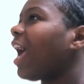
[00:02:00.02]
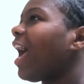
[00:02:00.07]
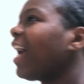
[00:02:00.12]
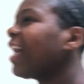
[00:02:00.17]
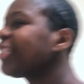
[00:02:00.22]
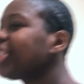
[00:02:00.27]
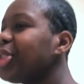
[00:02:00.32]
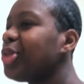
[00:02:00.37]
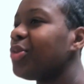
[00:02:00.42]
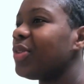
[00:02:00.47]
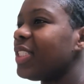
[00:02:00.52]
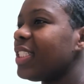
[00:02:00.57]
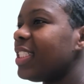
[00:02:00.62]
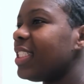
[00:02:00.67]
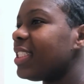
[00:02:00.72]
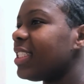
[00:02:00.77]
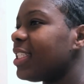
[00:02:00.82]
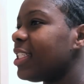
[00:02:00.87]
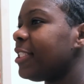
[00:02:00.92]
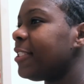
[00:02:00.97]
can do
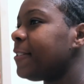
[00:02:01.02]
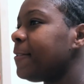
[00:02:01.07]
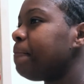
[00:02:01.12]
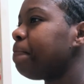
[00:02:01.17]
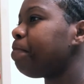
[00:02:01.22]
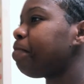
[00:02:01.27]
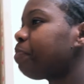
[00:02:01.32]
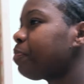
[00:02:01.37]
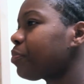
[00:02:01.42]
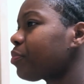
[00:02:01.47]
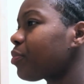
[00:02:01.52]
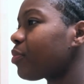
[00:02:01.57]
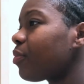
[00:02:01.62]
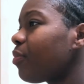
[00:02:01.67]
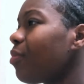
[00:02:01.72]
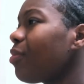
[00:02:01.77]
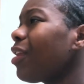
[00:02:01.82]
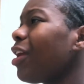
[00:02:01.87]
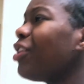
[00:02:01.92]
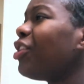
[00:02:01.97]
anything.
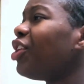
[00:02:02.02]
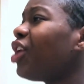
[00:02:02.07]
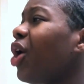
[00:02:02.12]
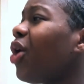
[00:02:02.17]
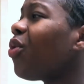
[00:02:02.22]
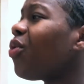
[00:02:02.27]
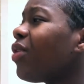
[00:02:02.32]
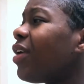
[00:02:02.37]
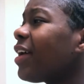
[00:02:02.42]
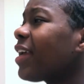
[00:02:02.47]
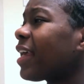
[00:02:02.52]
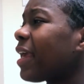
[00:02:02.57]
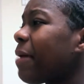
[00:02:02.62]
No one